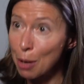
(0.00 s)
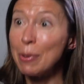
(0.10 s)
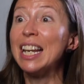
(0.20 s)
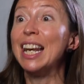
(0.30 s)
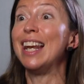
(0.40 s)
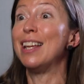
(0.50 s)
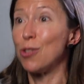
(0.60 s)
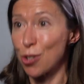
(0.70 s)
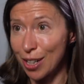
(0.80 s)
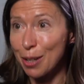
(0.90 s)
I mean,
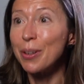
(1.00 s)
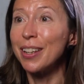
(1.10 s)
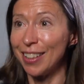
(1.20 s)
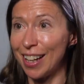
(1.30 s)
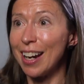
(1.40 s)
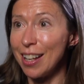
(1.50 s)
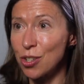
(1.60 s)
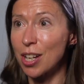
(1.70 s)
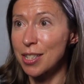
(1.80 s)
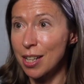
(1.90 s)
literally within the
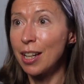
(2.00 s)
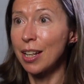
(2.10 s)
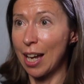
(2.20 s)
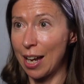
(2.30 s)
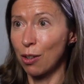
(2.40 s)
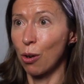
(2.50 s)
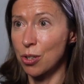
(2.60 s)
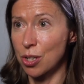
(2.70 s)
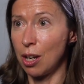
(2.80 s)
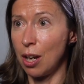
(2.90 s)
NHS can
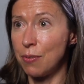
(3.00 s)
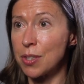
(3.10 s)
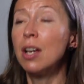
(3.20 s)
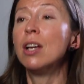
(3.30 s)
cost lives.